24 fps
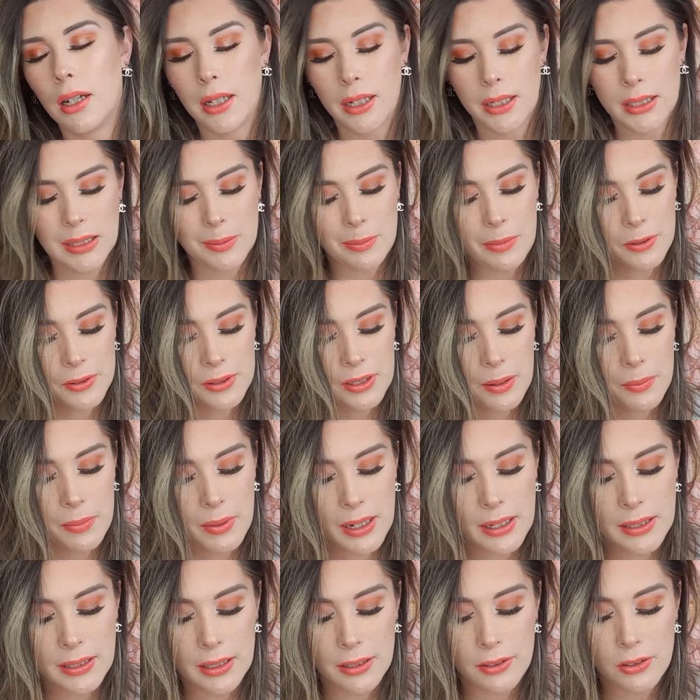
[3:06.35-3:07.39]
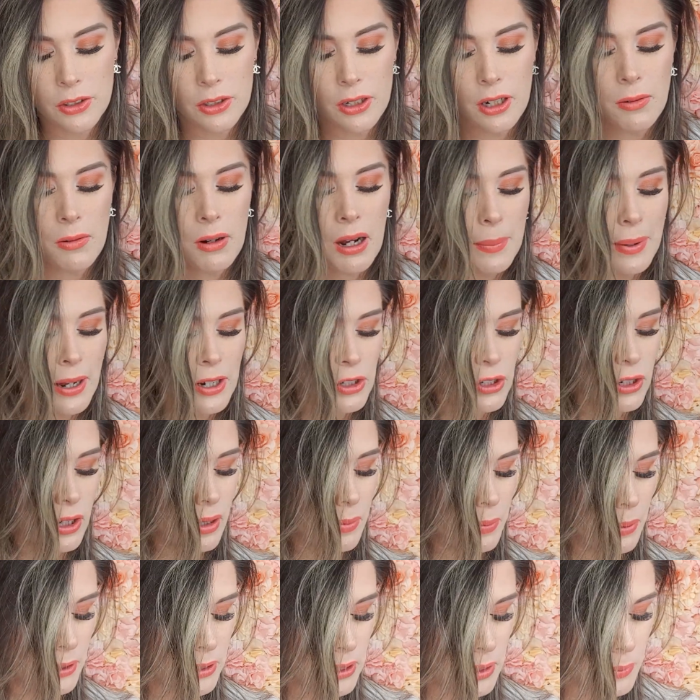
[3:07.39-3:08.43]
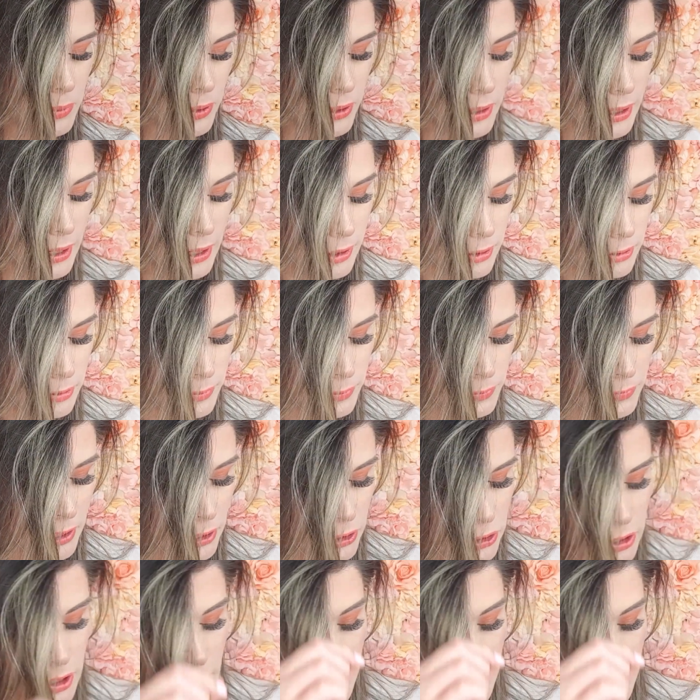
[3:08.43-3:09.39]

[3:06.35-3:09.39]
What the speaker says: It smells amazing. Do you know what? I'm actually going to put some on now. Actually